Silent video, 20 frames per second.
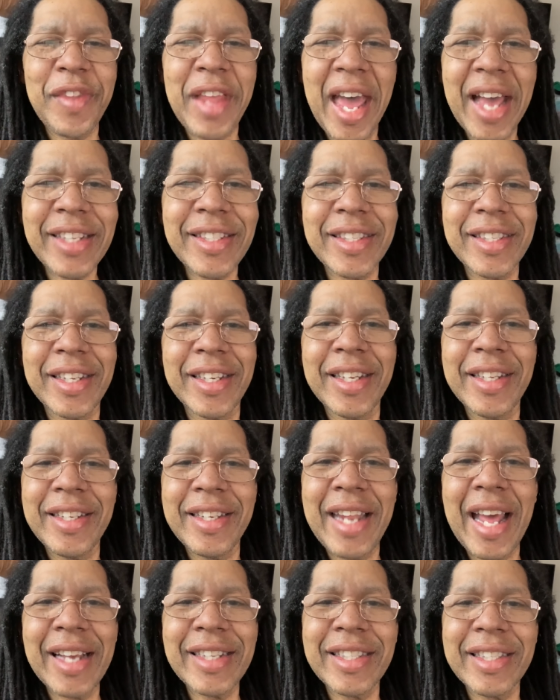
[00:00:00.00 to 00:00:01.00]
That's the,
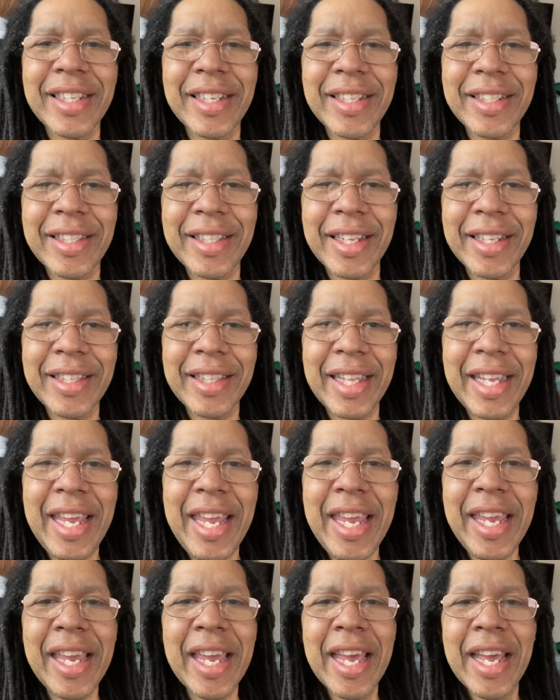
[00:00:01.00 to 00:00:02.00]
that's the, the
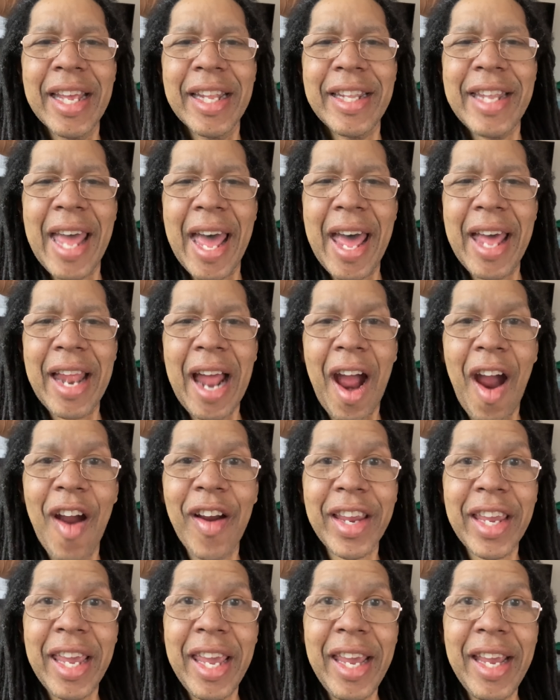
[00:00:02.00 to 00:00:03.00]
thing that
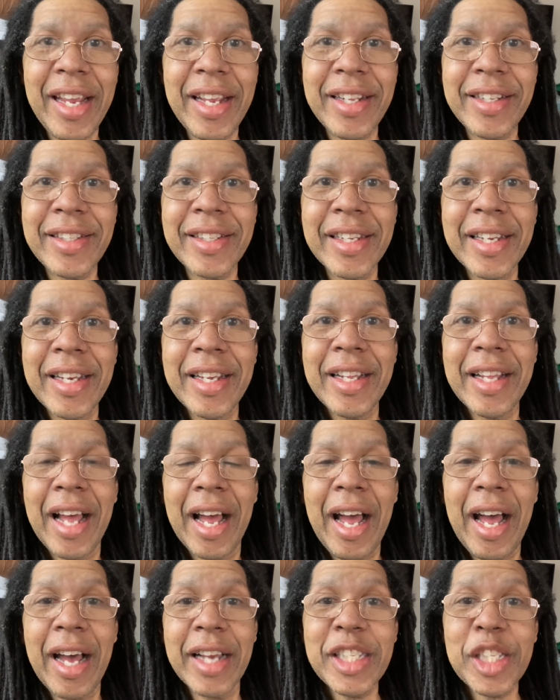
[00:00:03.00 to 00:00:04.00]
our kids
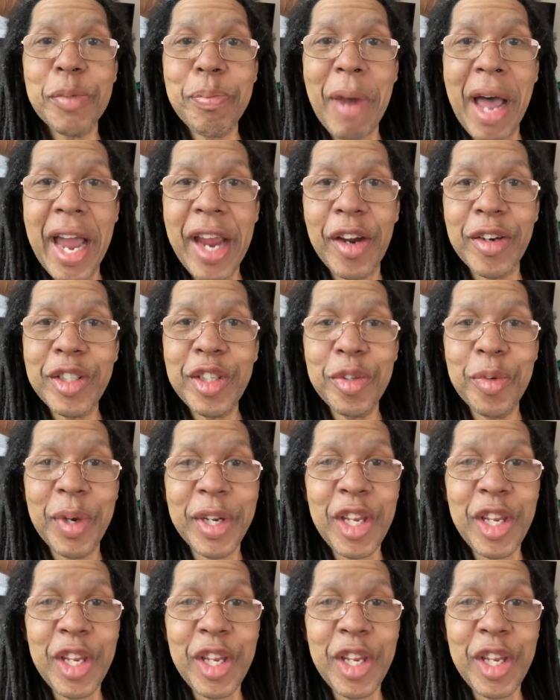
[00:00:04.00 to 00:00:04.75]
aspire to.